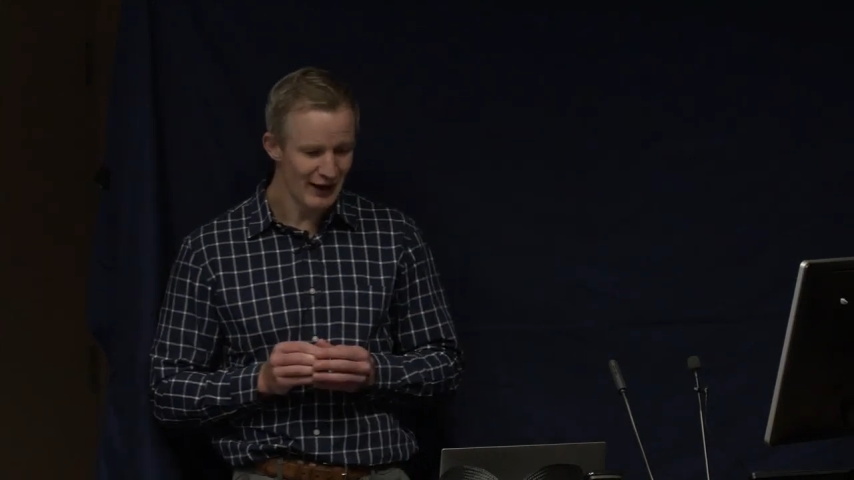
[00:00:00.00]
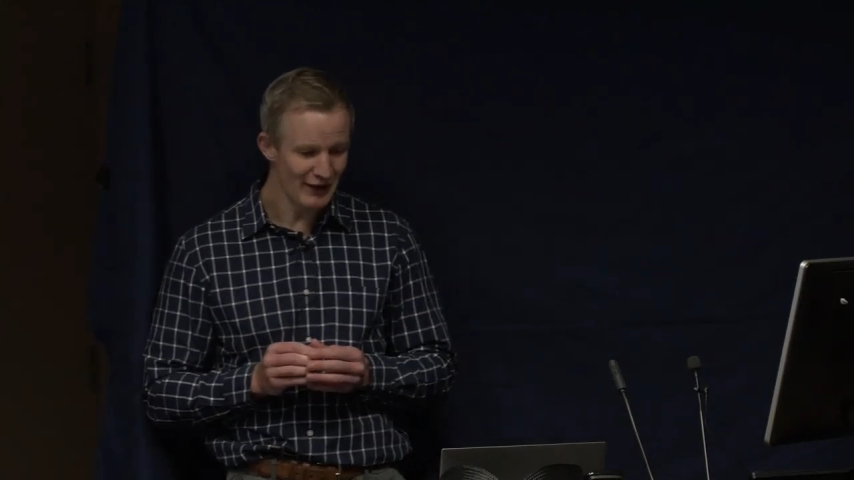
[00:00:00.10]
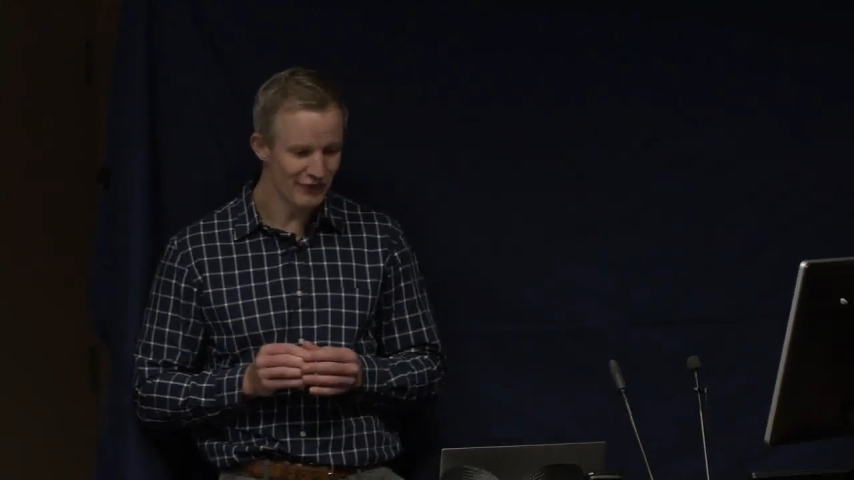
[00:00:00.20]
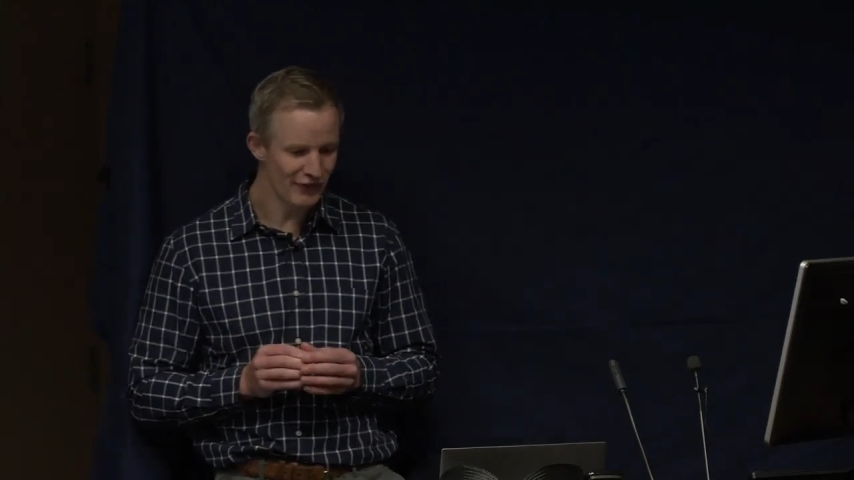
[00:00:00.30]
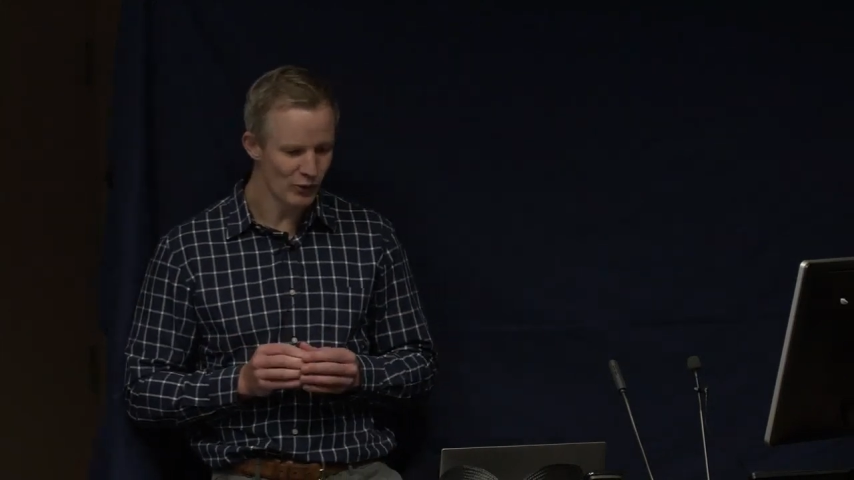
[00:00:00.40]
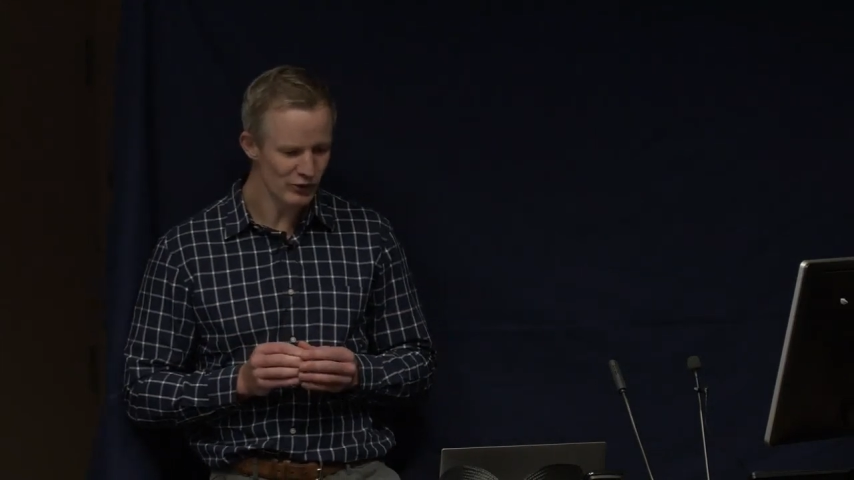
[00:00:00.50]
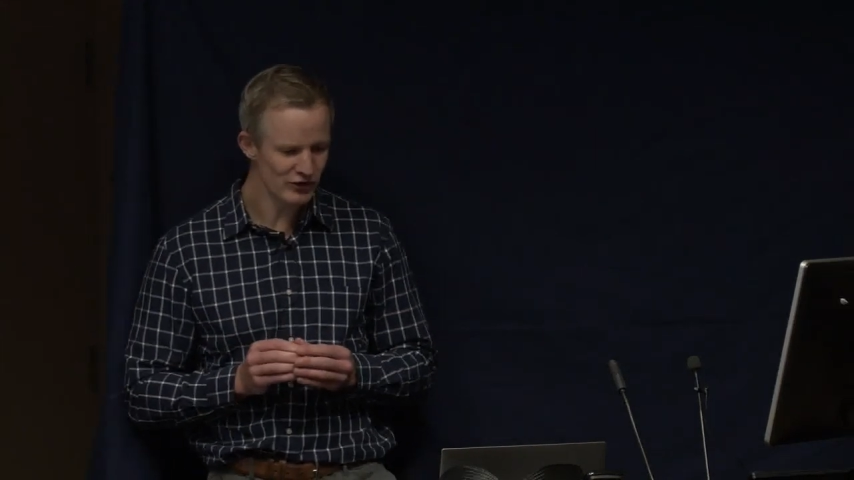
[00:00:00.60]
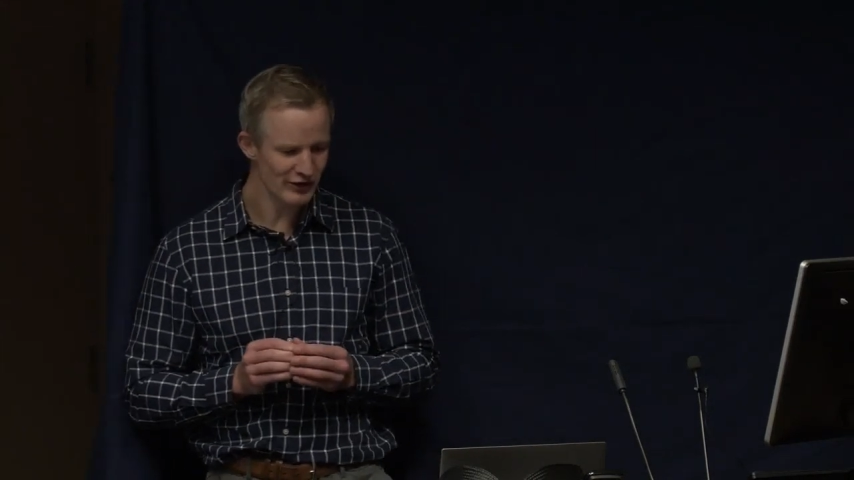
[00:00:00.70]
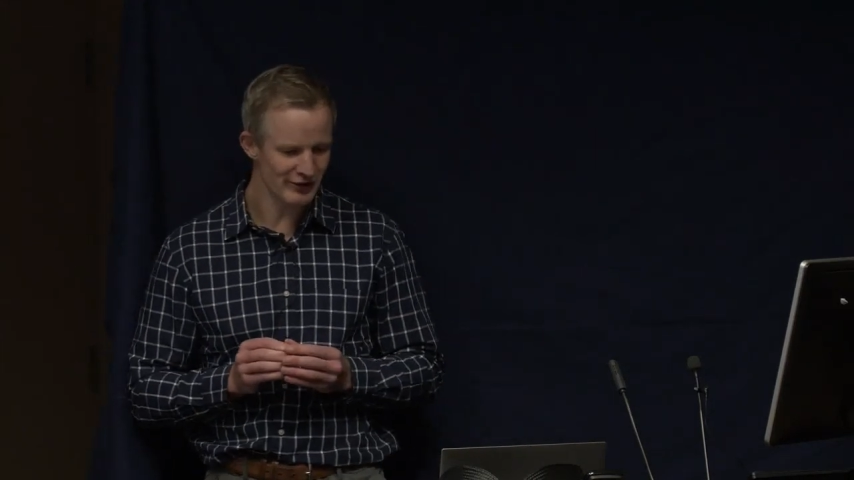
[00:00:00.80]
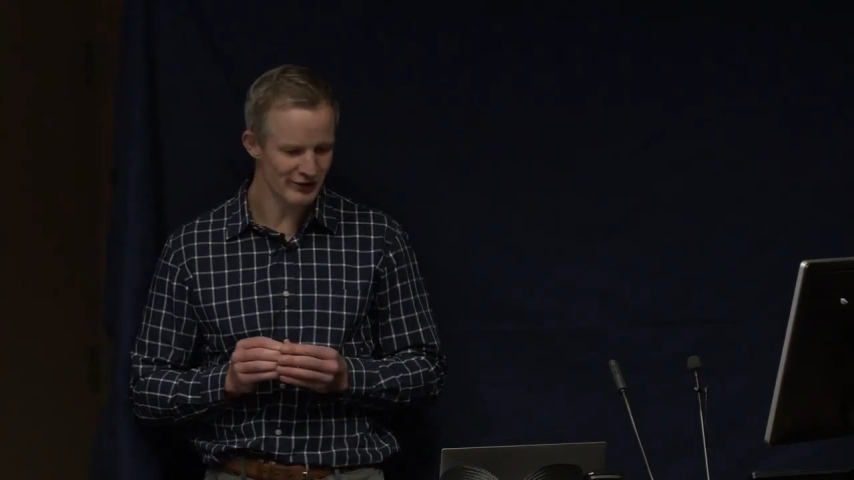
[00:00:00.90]

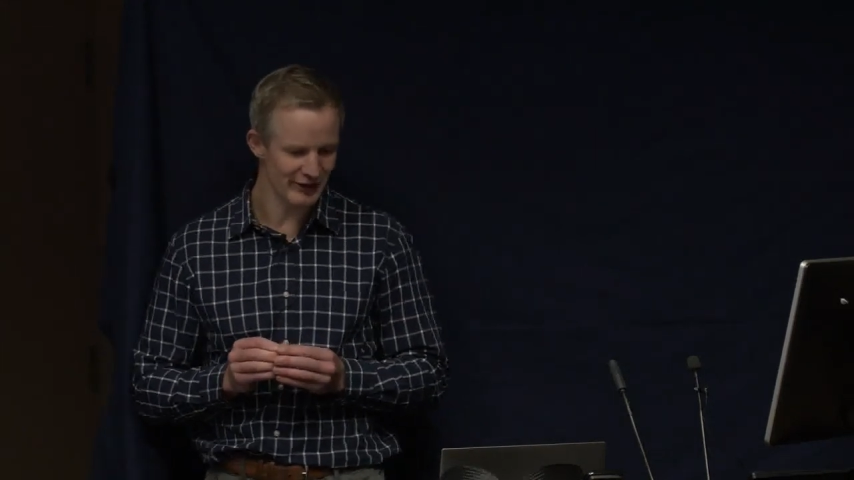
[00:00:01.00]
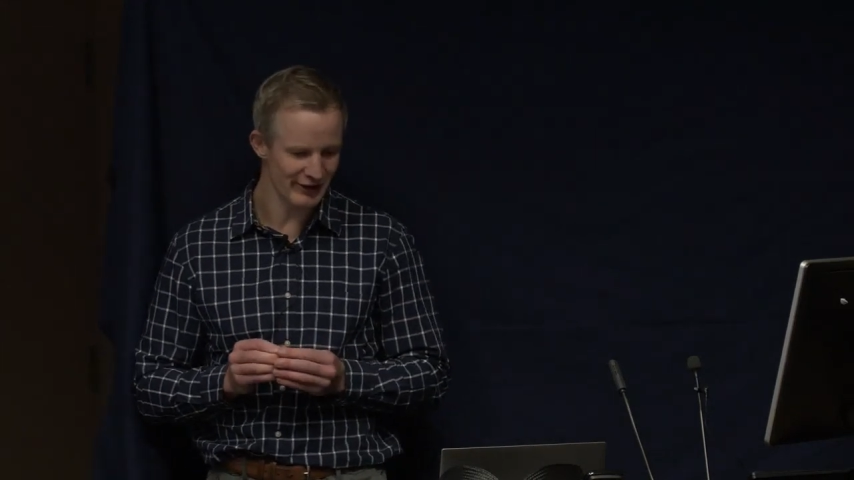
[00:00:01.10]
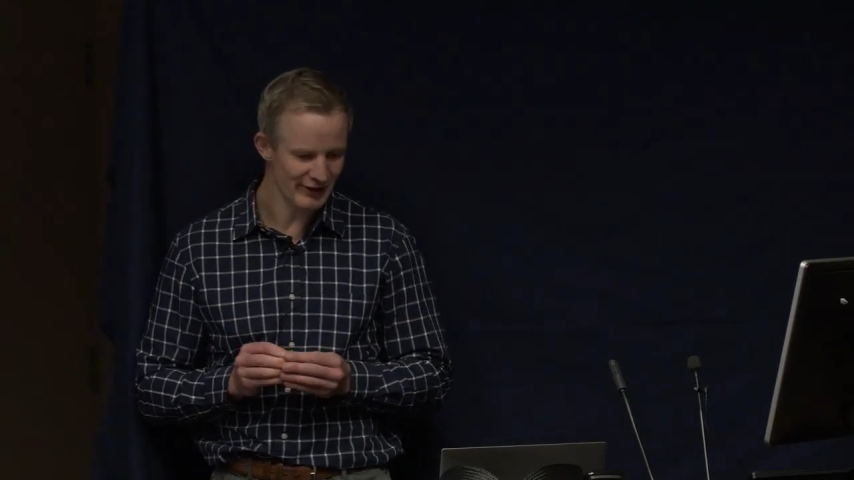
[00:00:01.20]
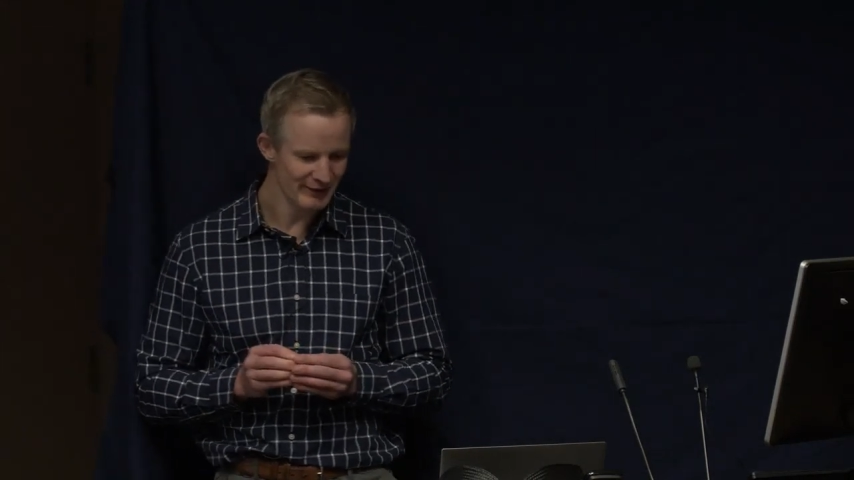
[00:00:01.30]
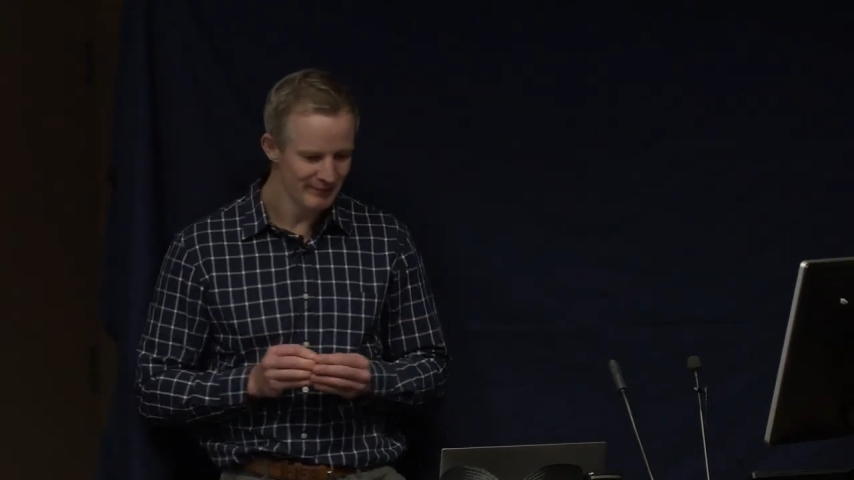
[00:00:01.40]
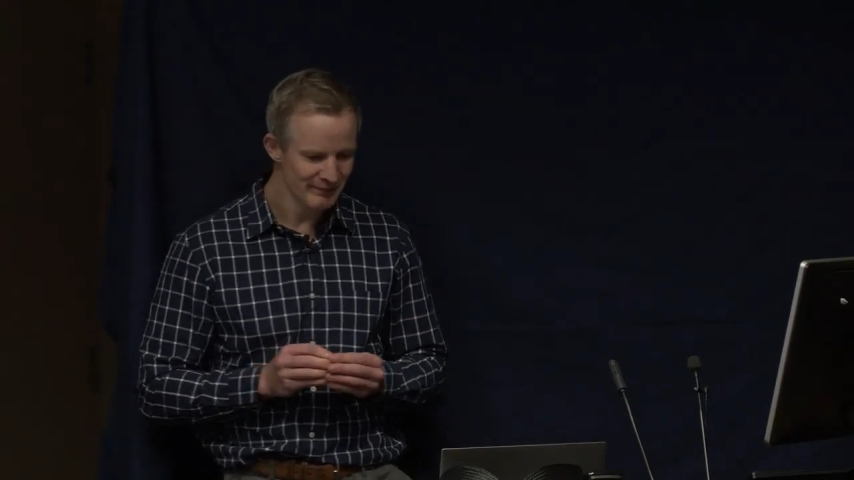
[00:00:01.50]
Unfortunately,